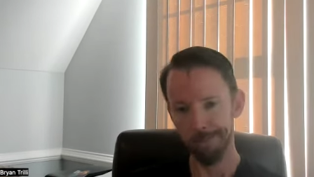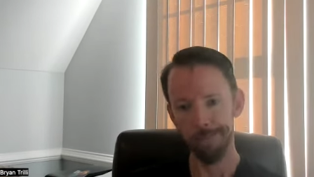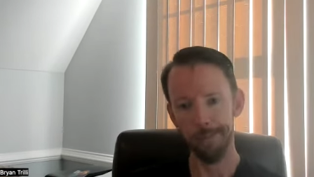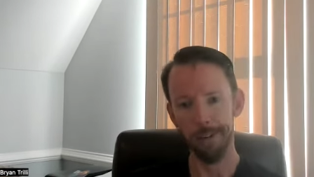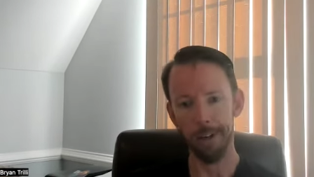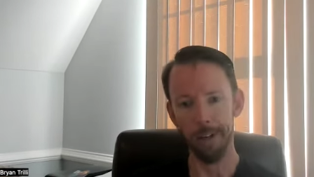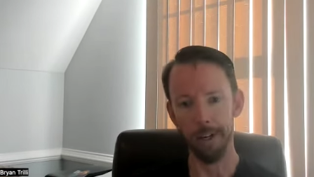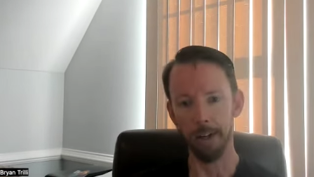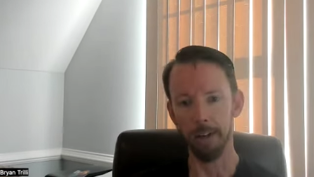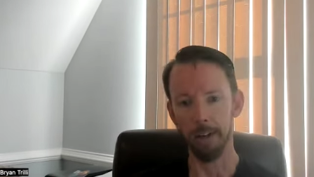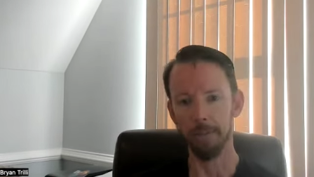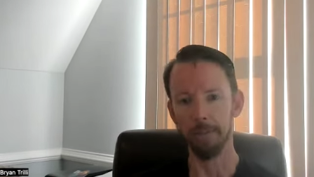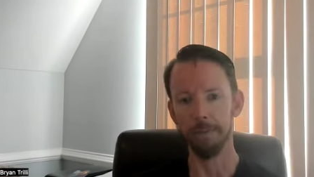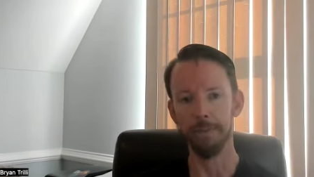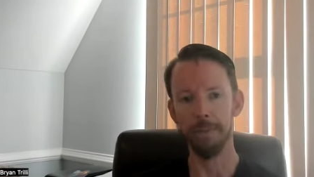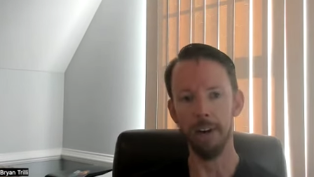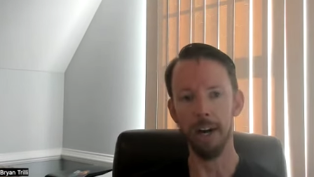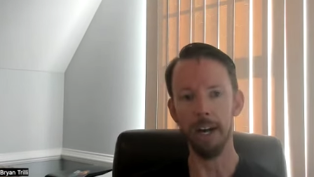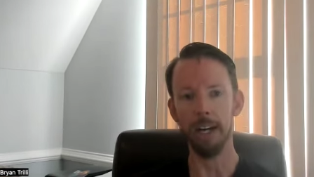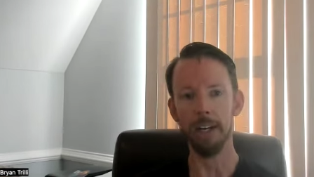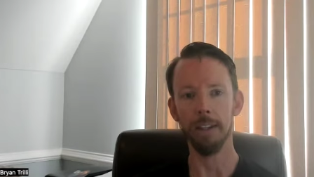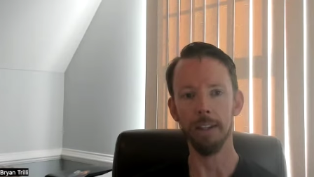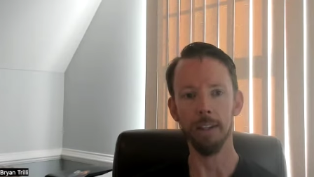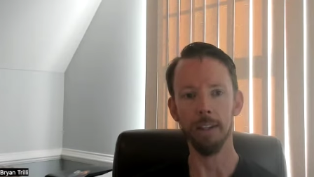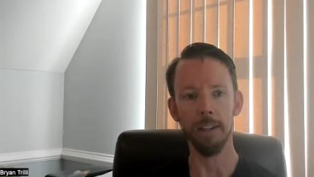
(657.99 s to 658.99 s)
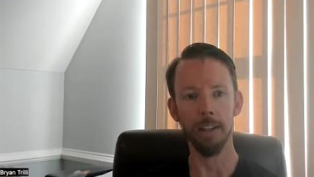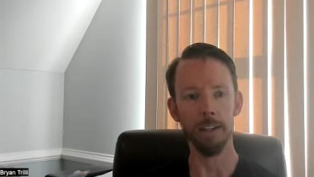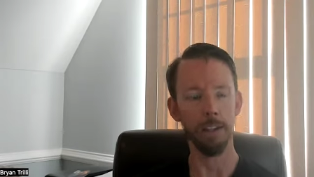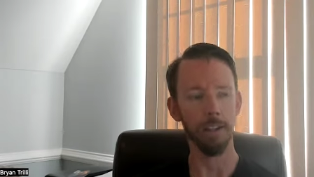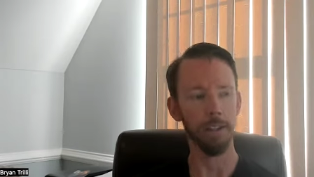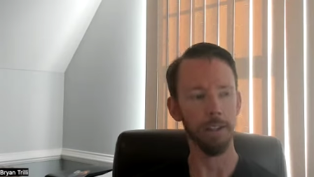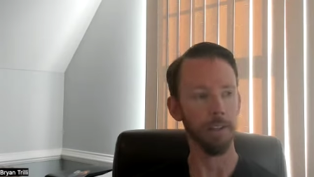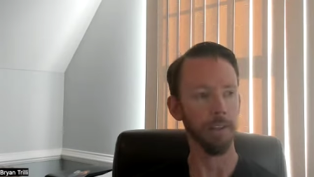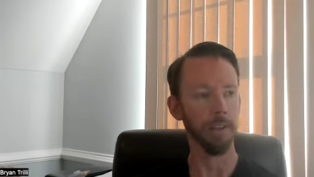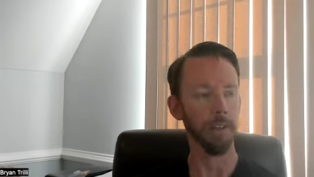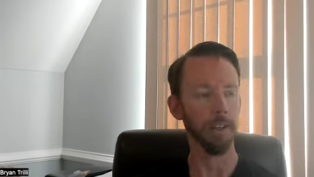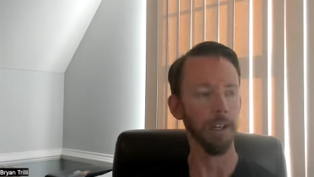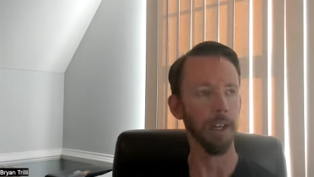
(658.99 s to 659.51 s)
you know, find
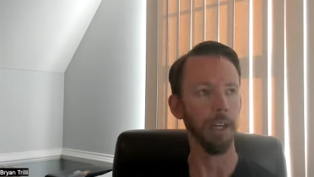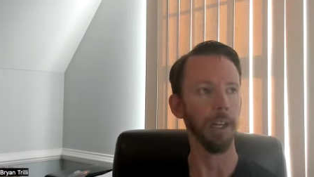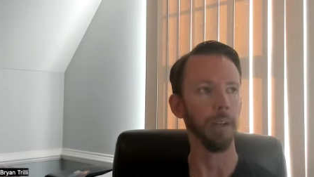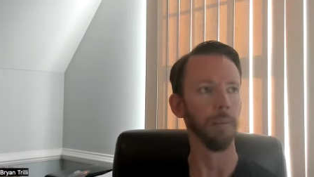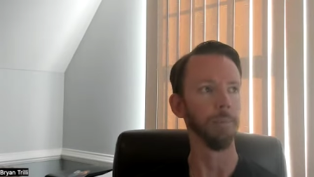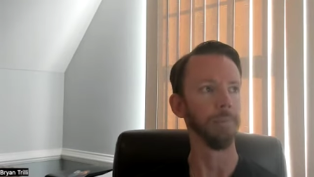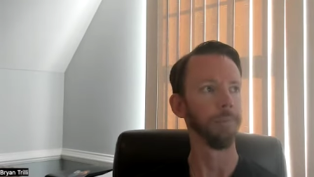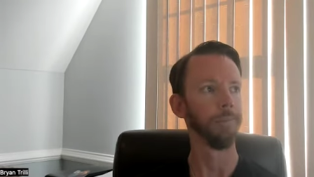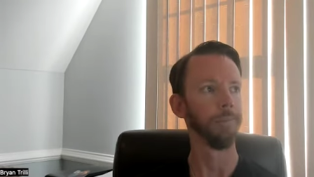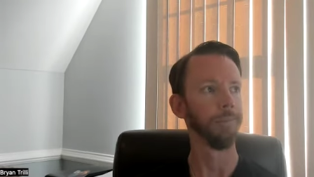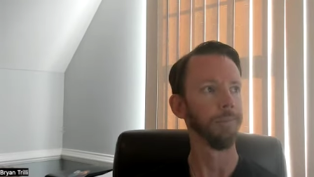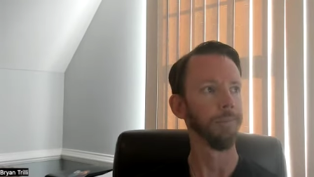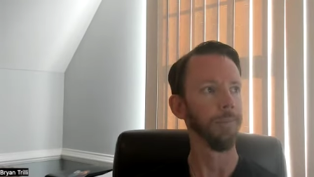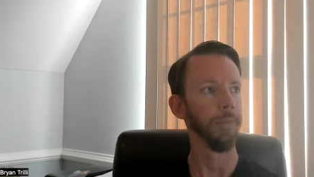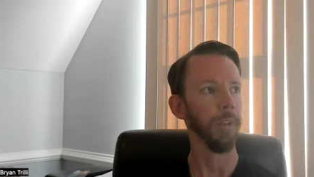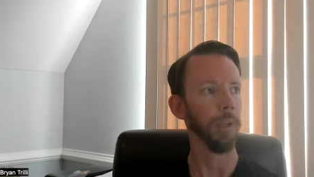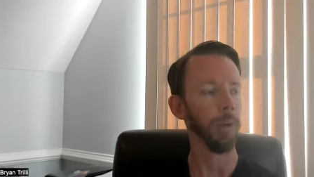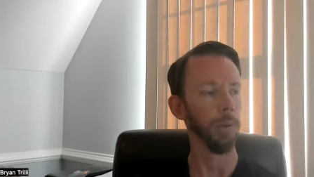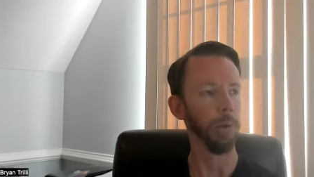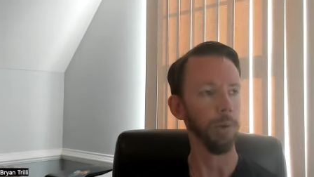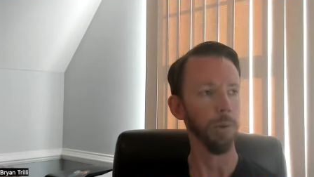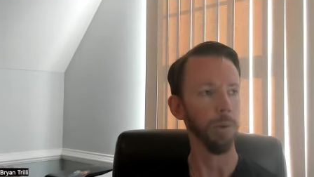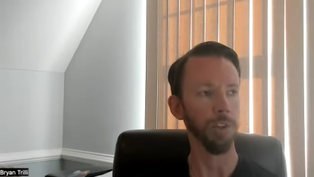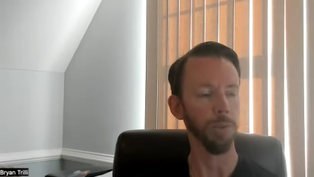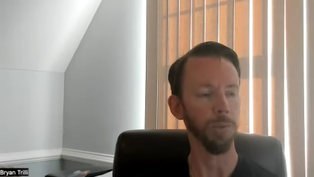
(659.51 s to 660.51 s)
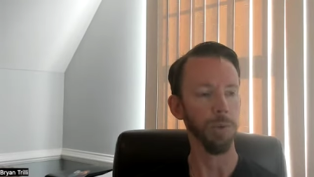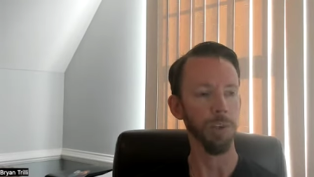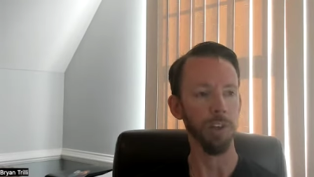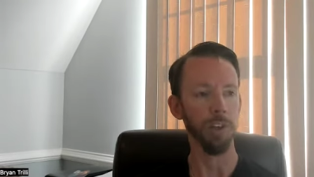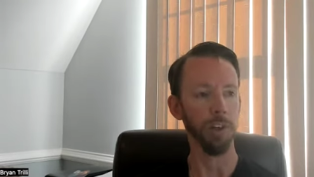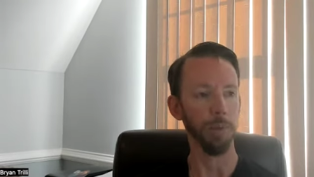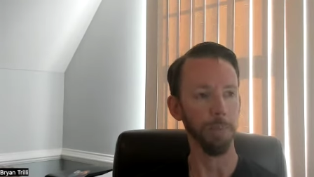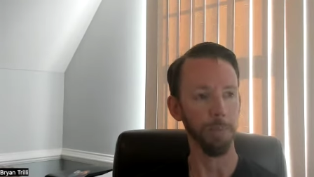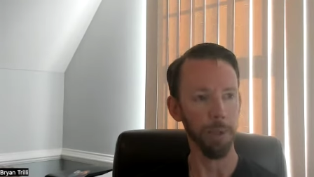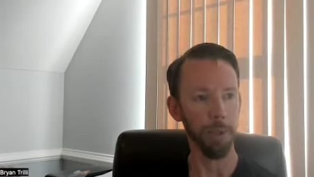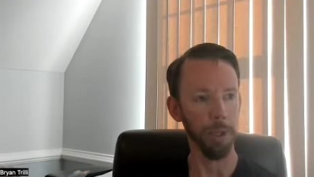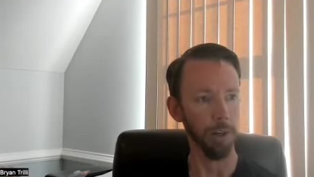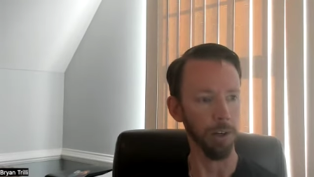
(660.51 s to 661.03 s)
this, um, you know, we're just some
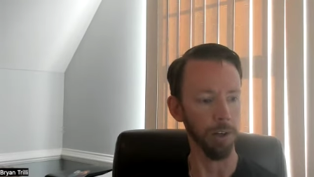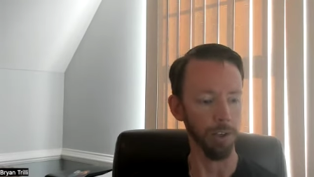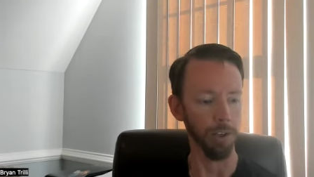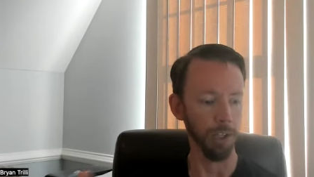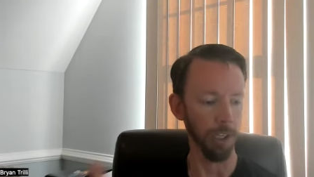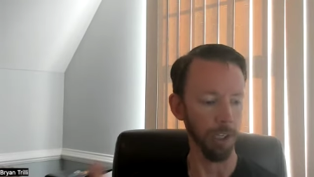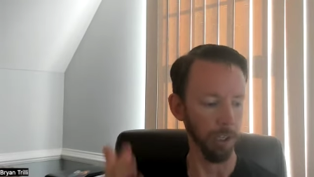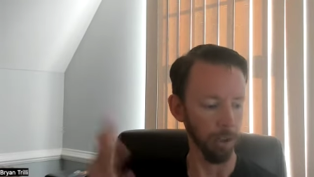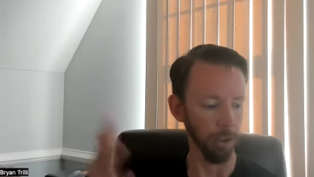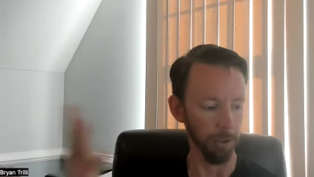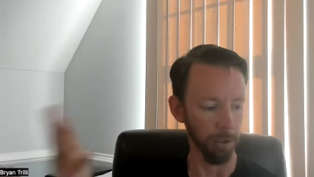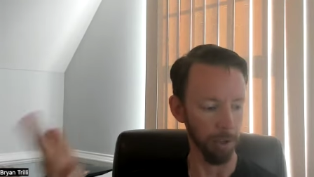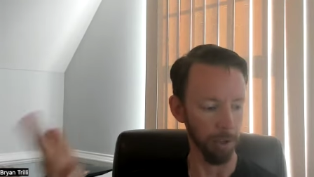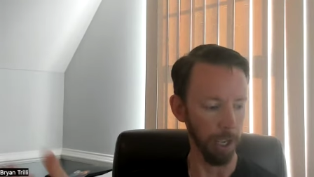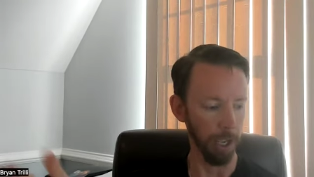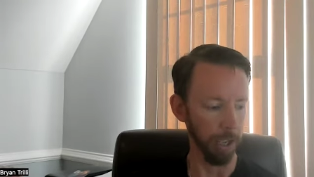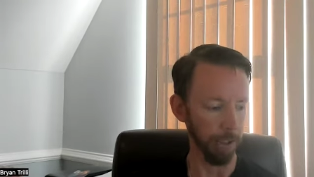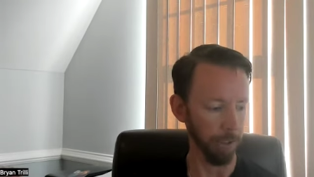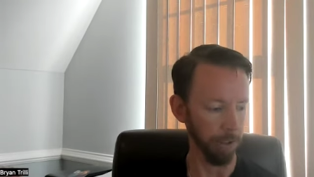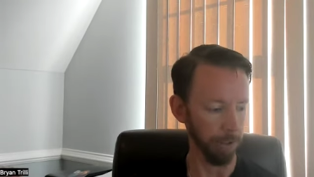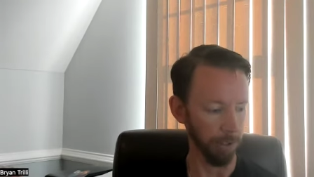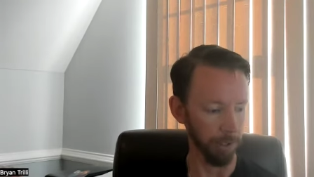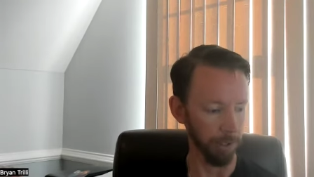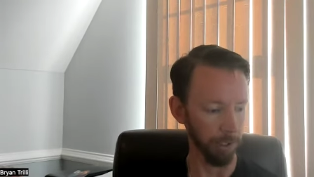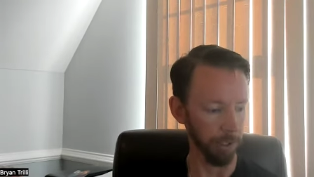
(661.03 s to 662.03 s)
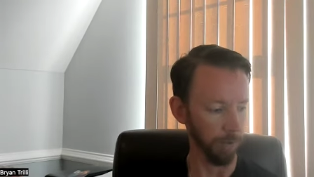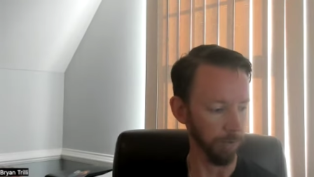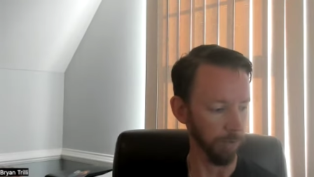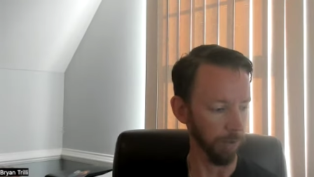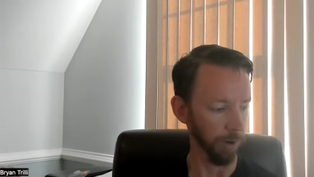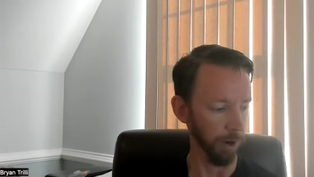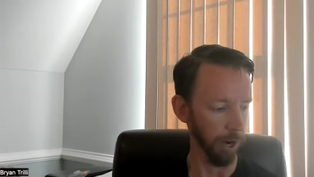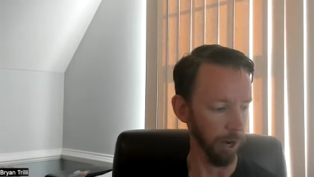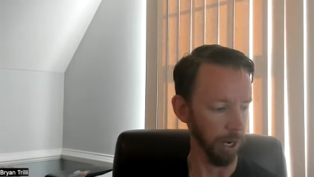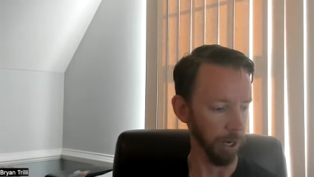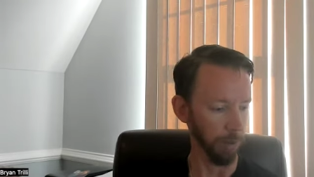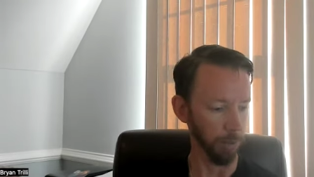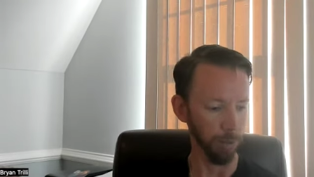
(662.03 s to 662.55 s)
on Peter Singer, the ethicist
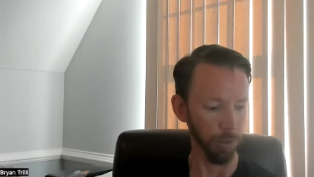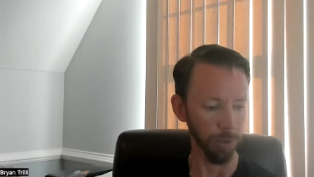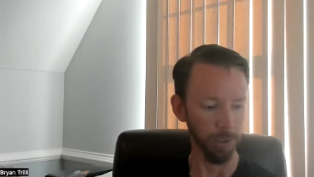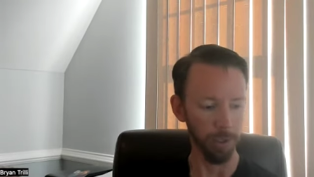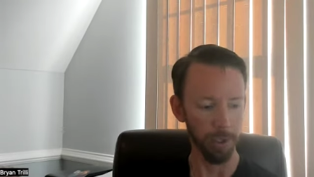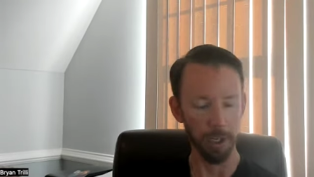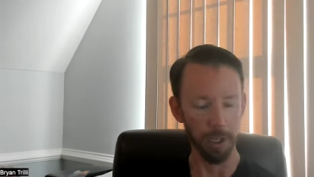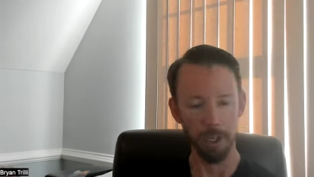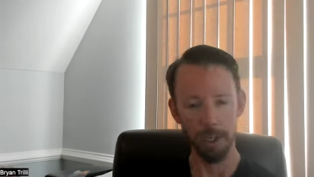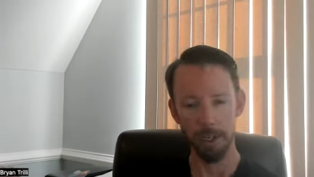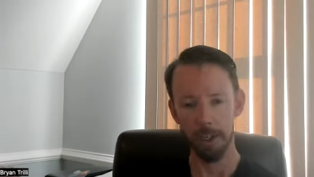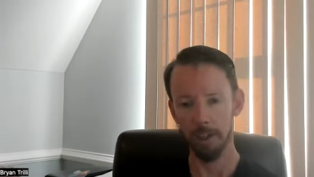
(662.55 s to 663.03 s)
for animals.